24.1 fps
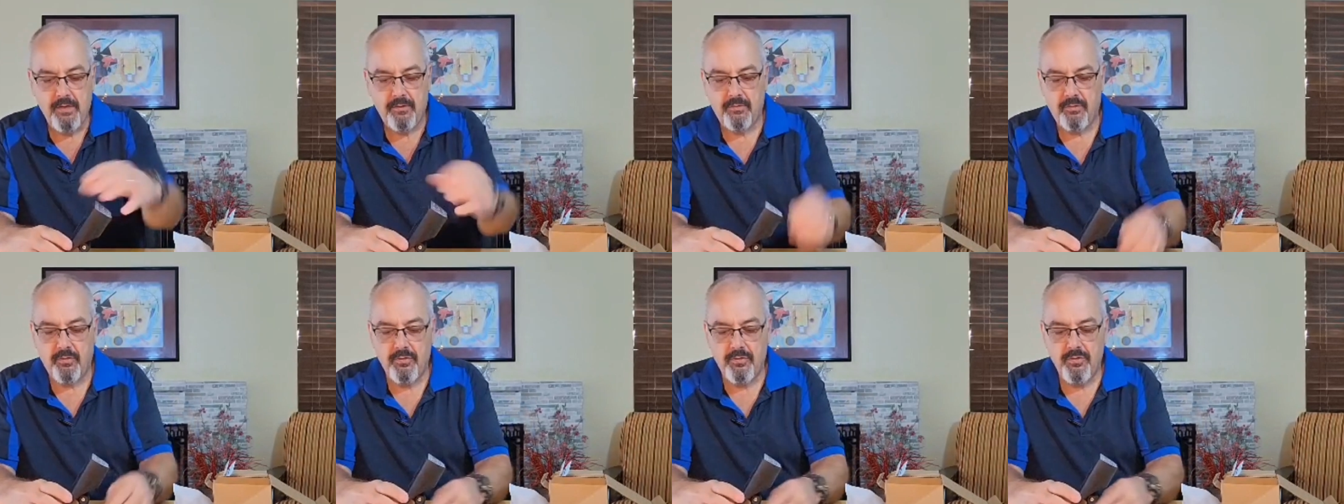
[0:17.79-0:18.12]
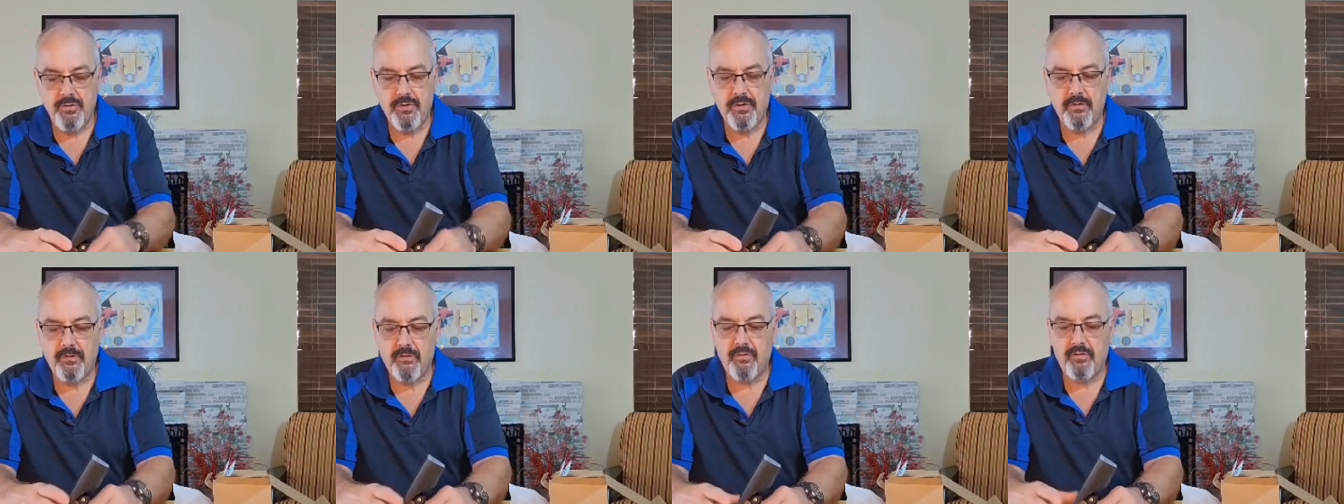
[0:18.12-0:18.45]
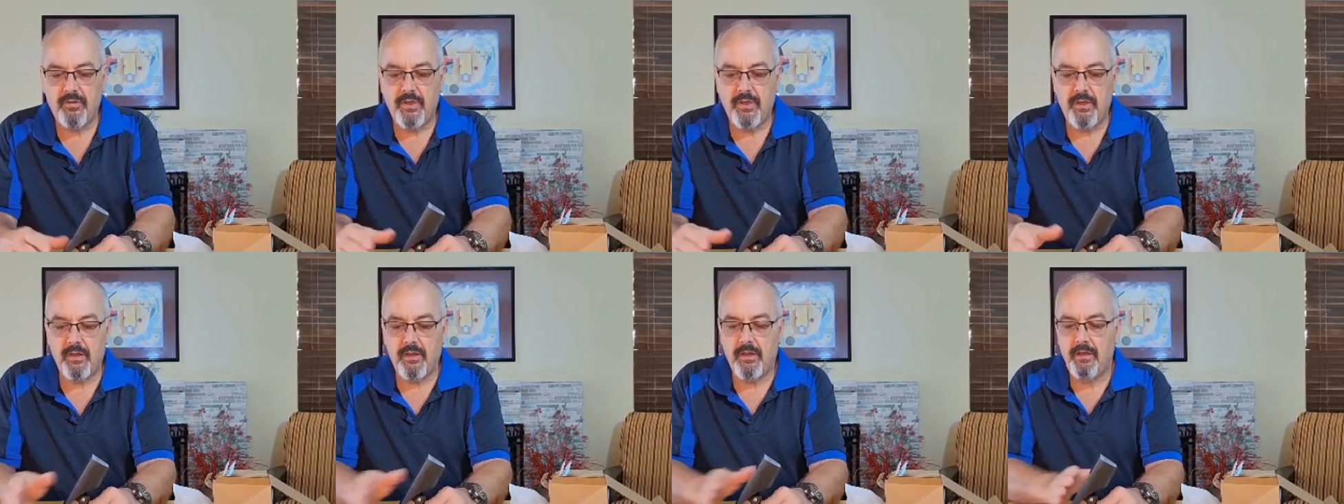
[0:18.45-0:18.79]
so you can
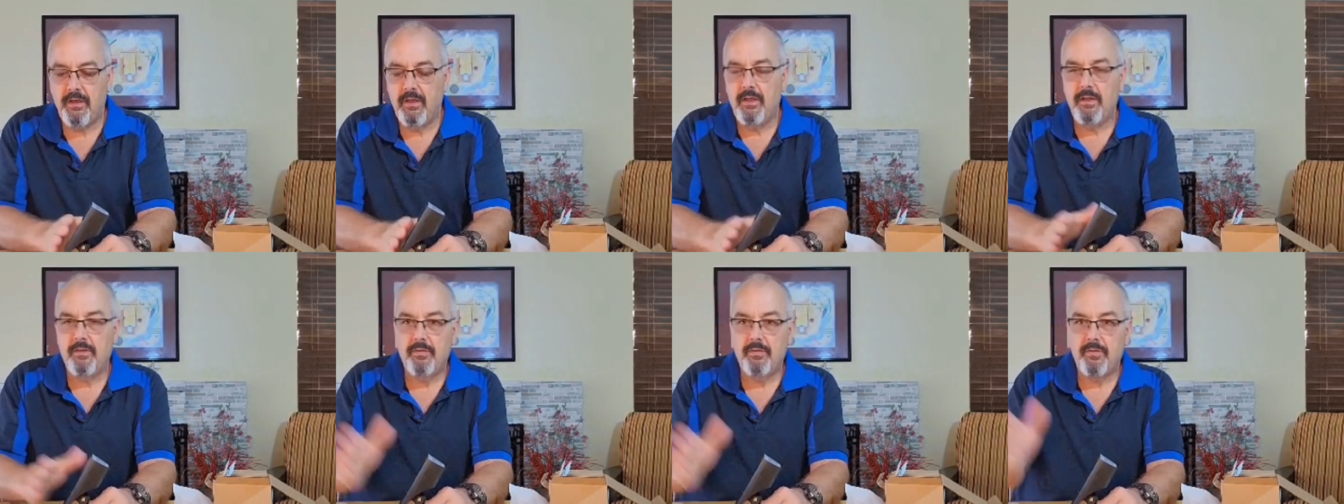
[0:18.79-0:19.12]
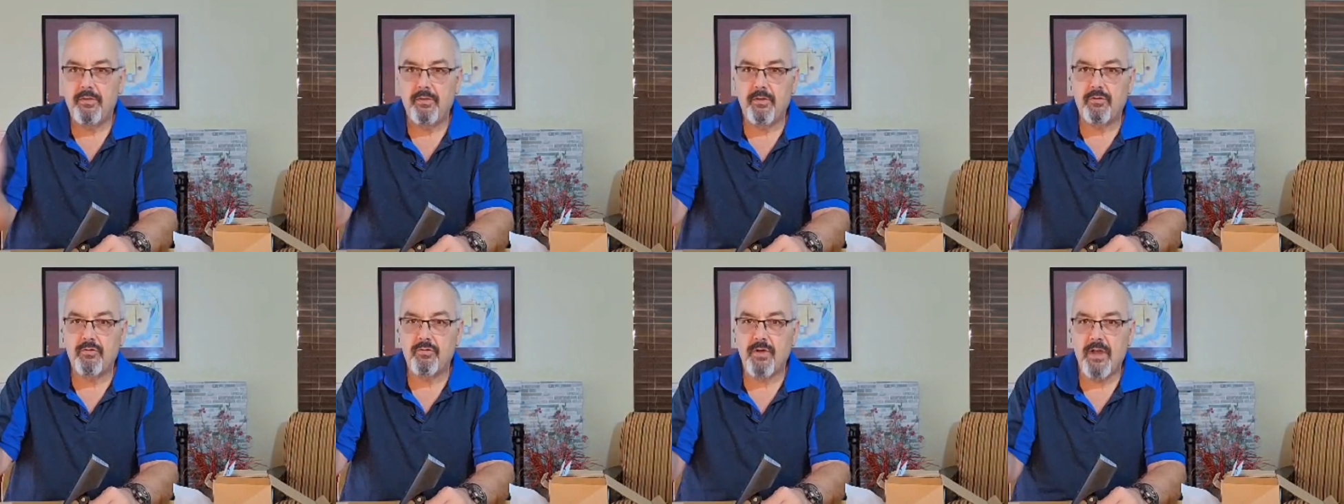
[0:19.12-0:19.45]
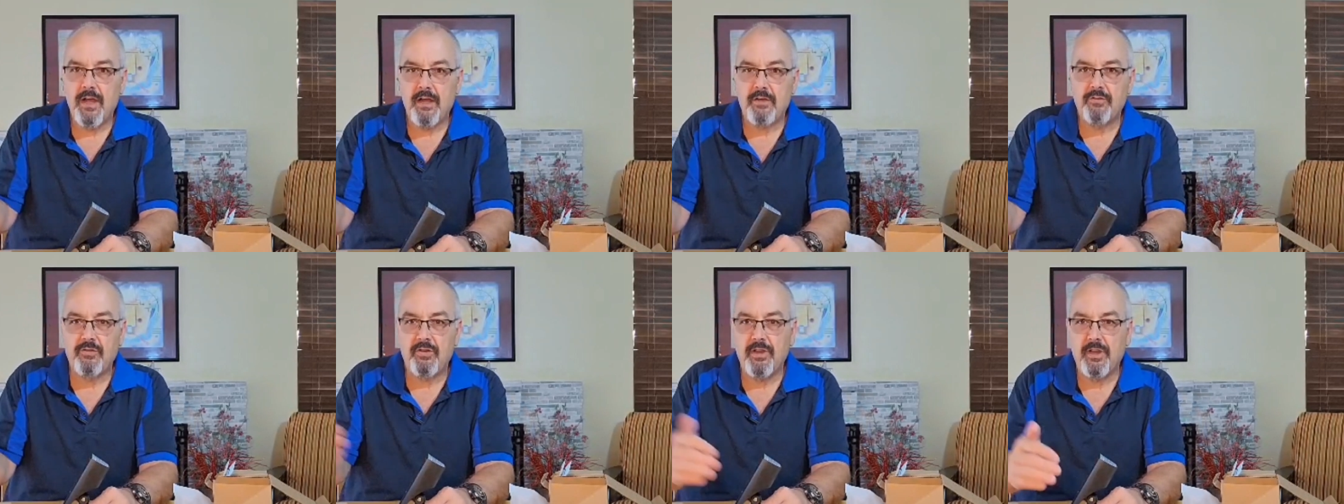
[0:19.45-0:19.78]
sit the
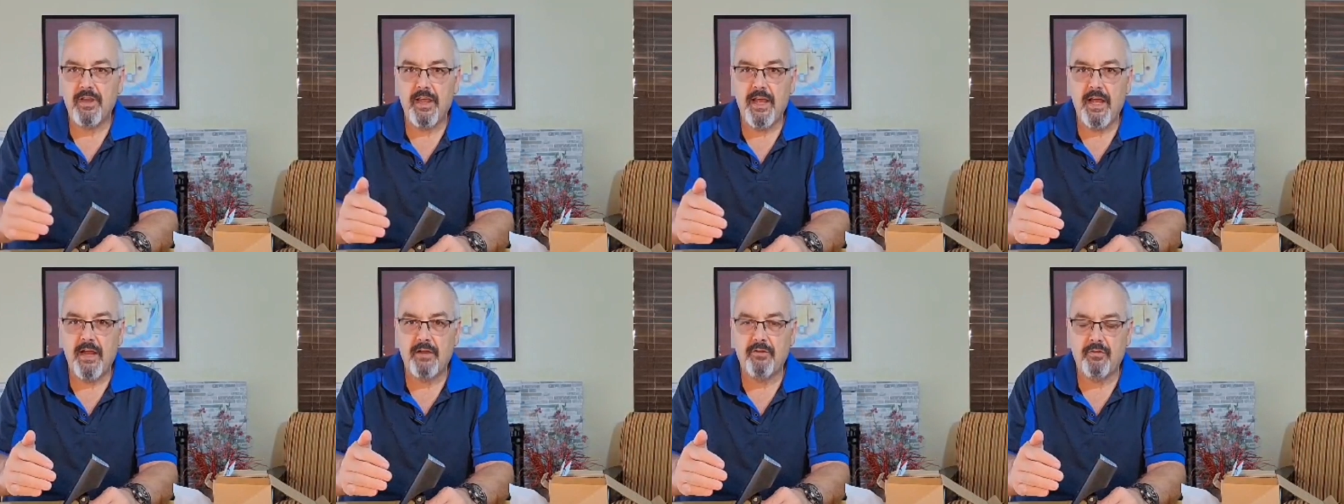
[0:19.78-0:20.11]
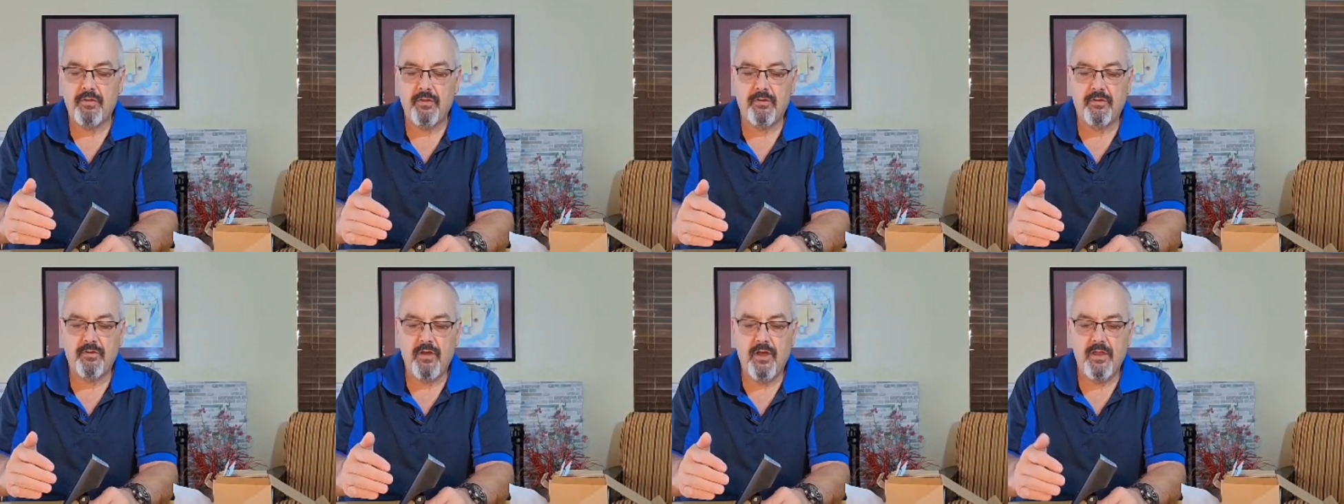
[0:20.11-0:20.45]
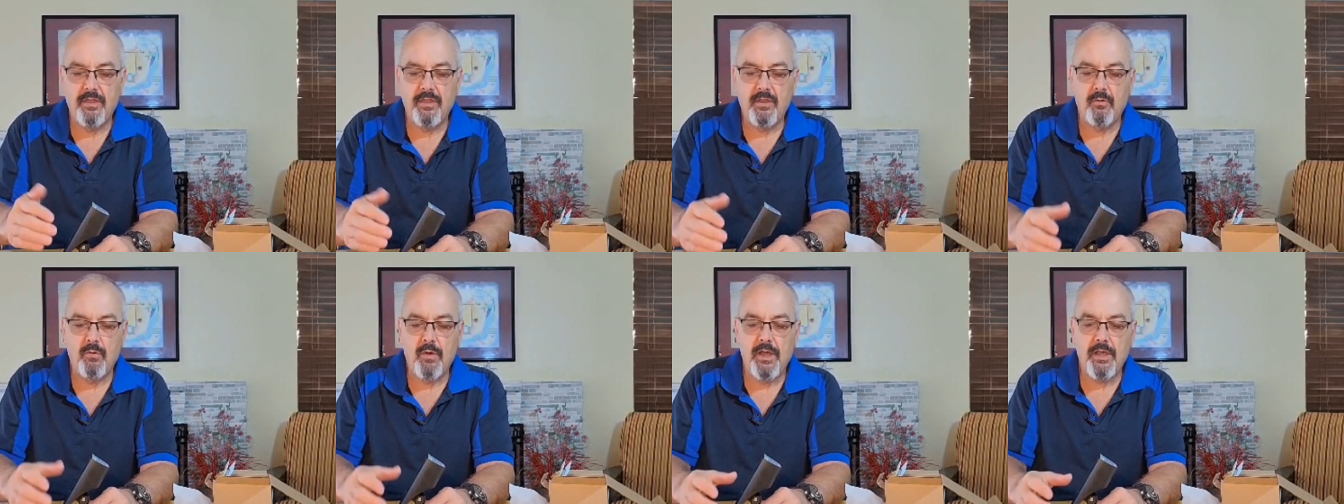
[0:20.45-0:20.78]
direction to catch the
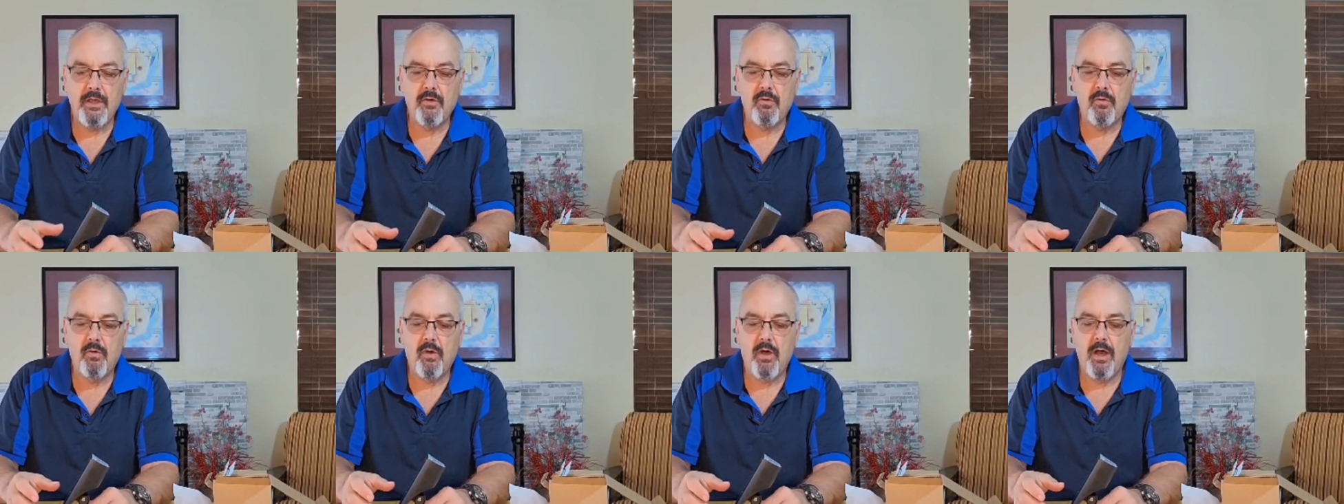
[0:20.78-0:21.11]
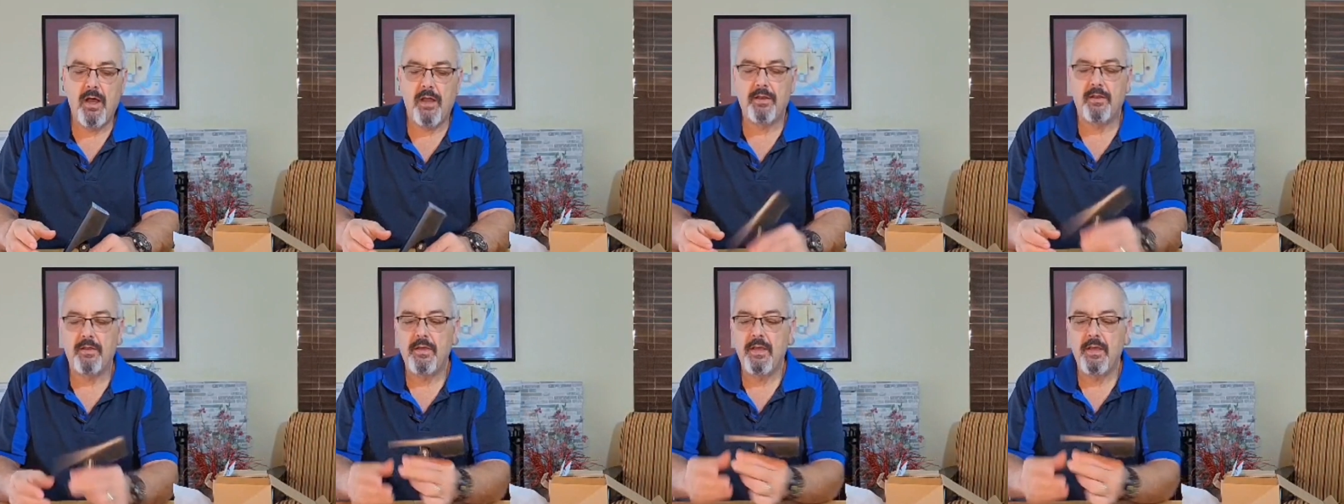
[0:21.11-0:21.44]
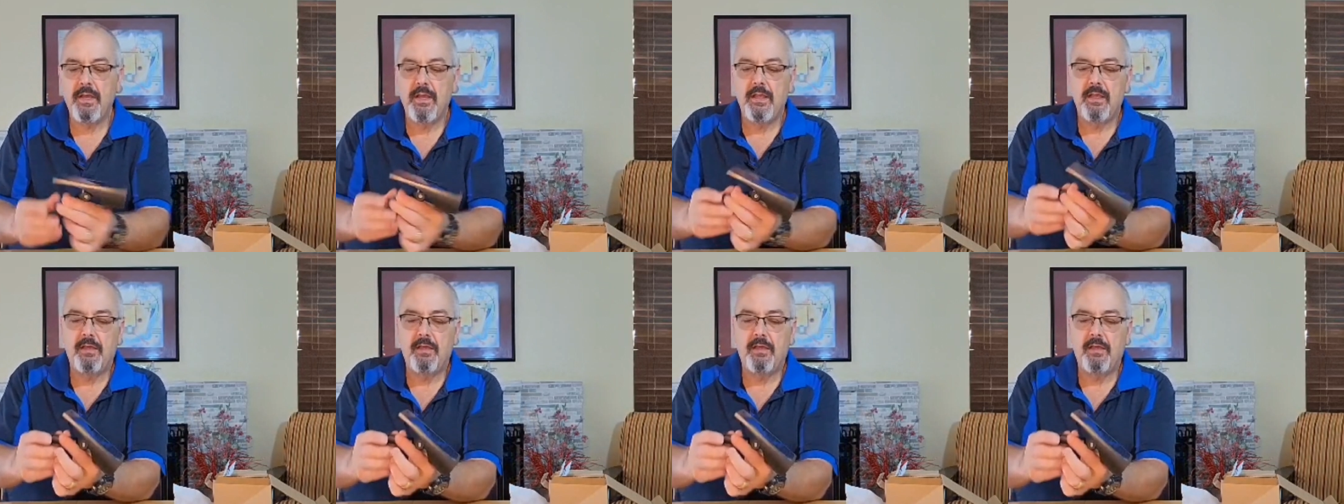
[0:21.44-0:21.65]
sun the way you want.